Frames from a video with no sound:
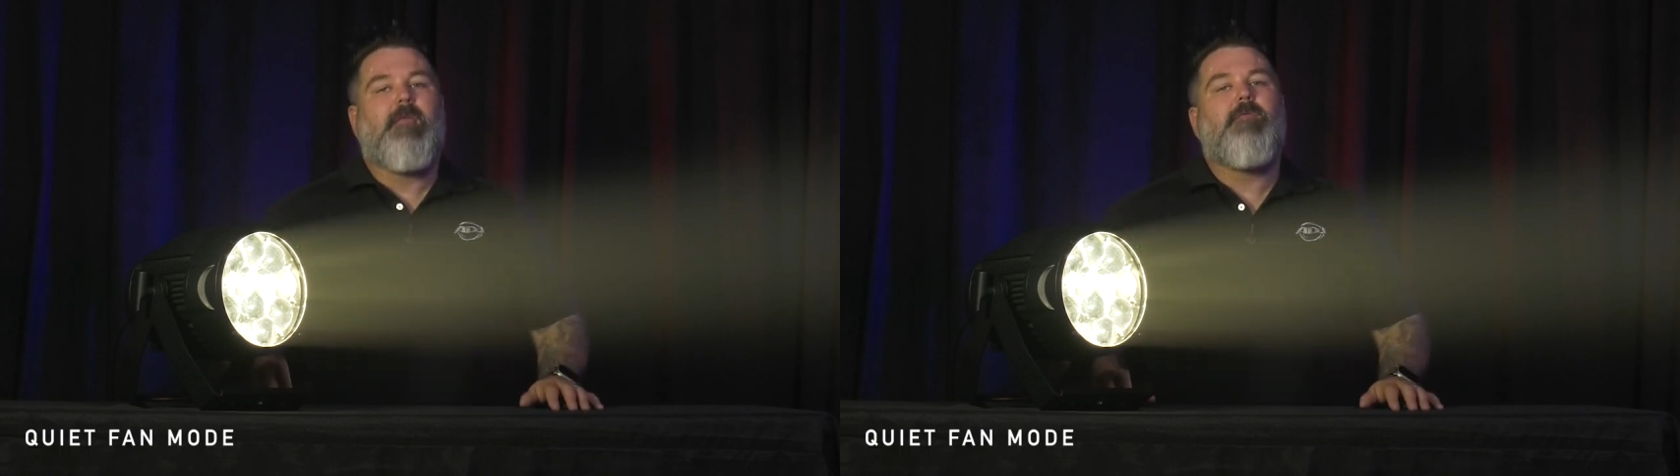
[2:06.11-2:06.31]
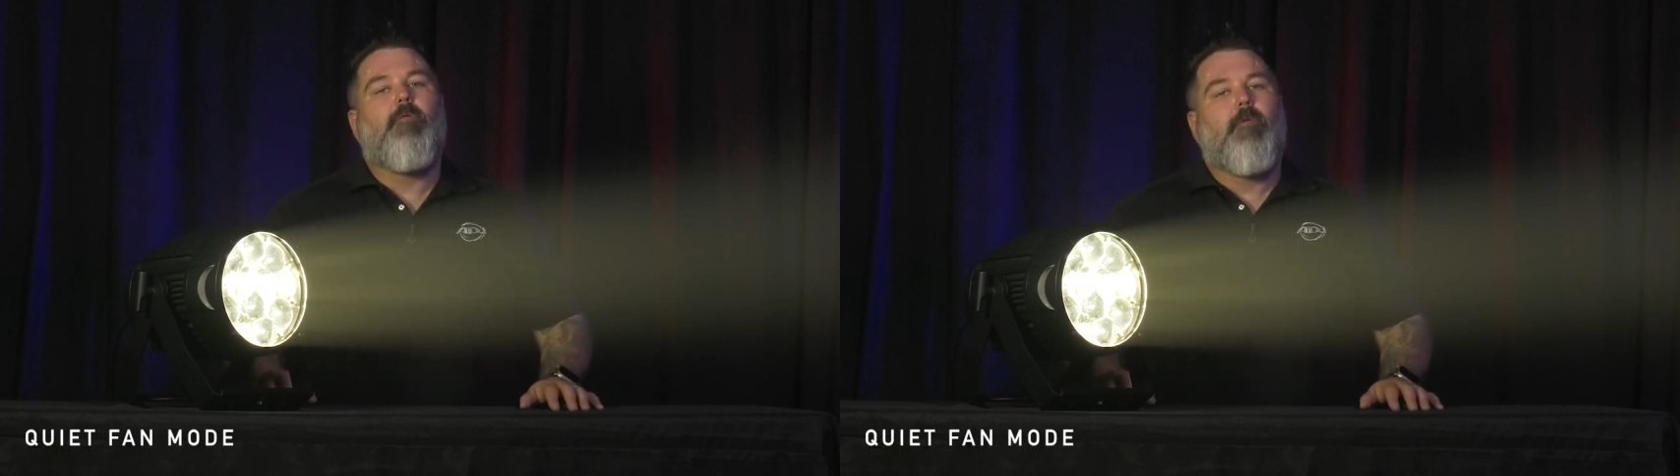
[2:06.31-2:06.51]

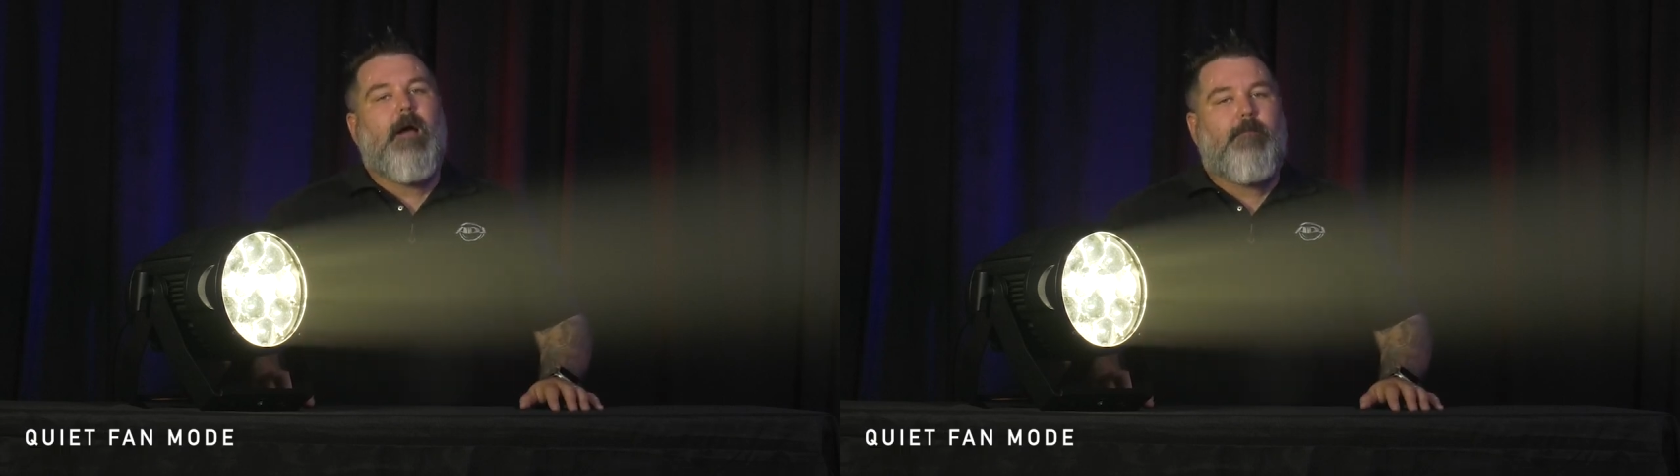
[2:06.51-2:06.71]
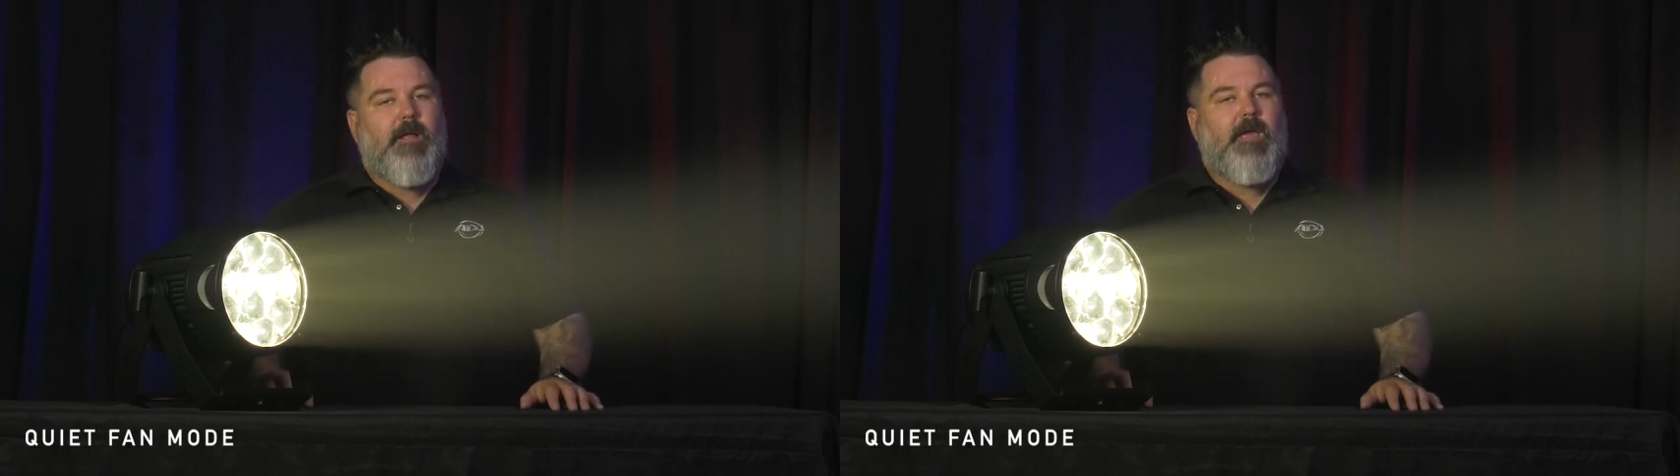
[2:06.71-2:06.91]
indoor
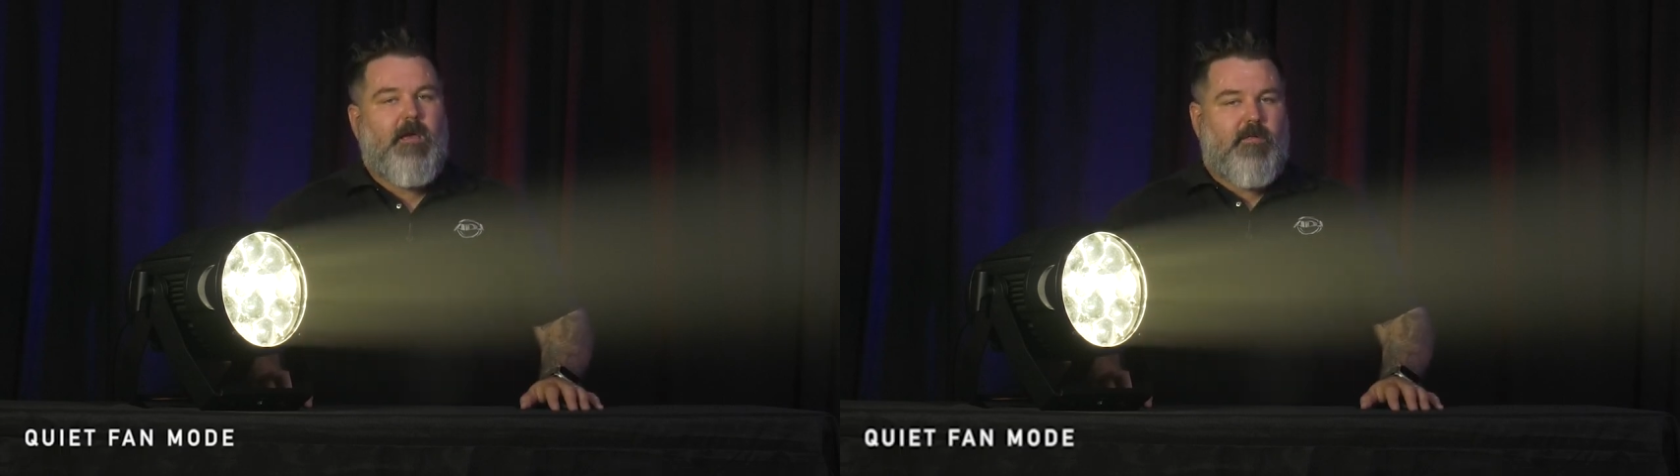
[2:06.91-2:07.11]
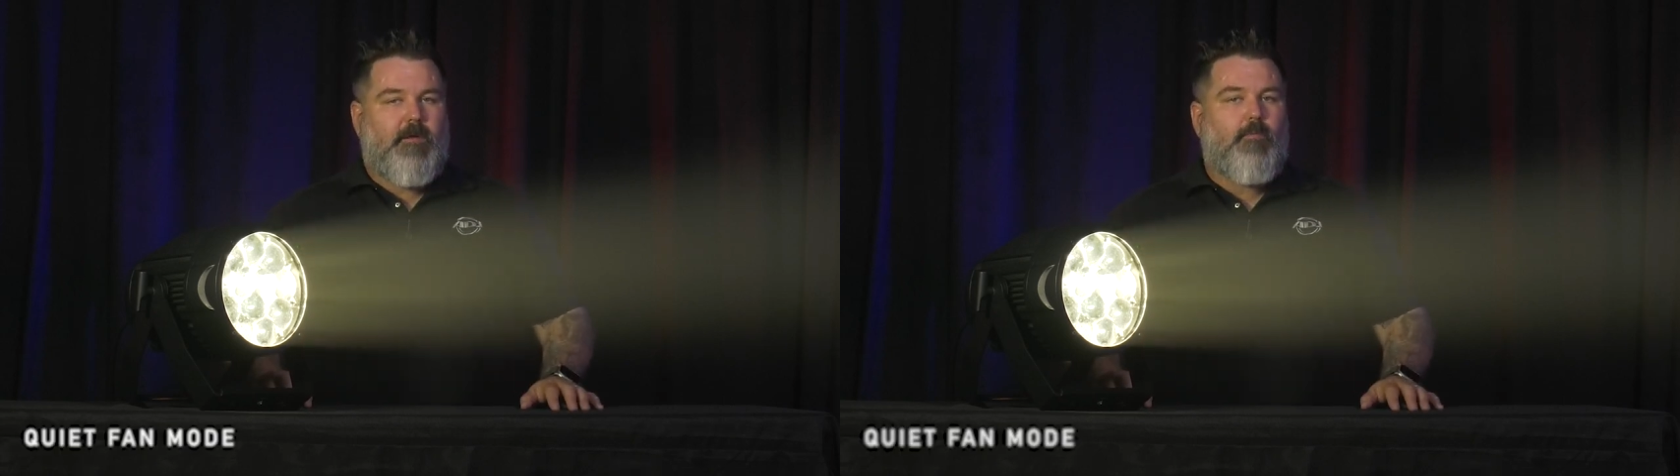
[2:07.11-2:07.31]

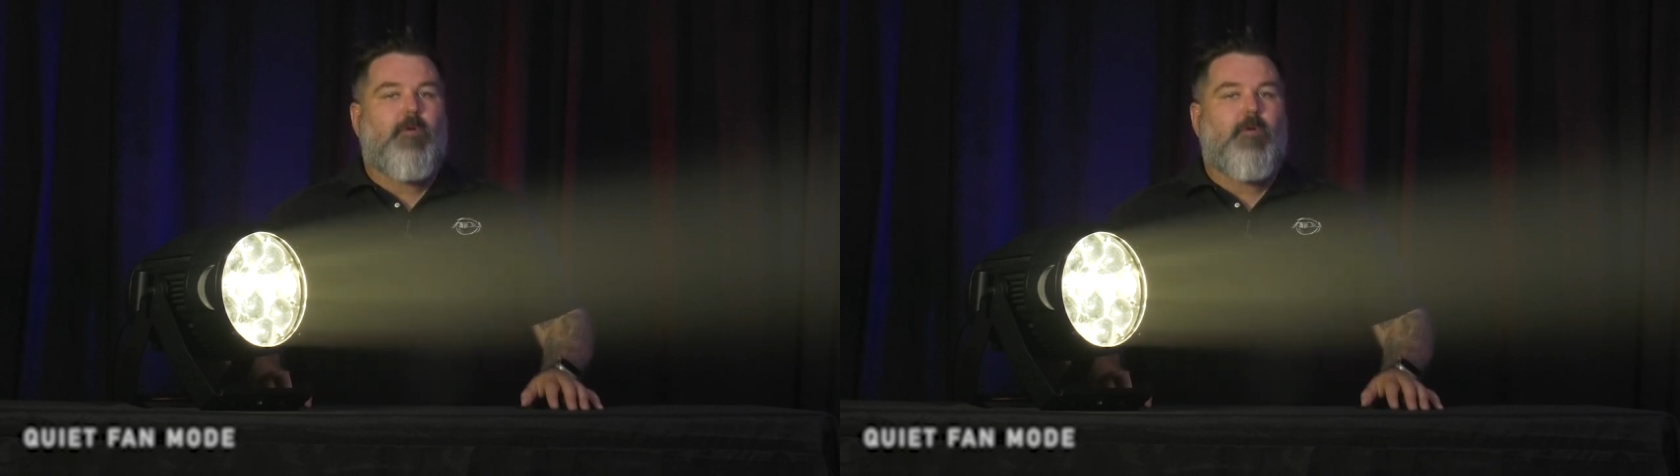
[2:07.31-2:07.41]
application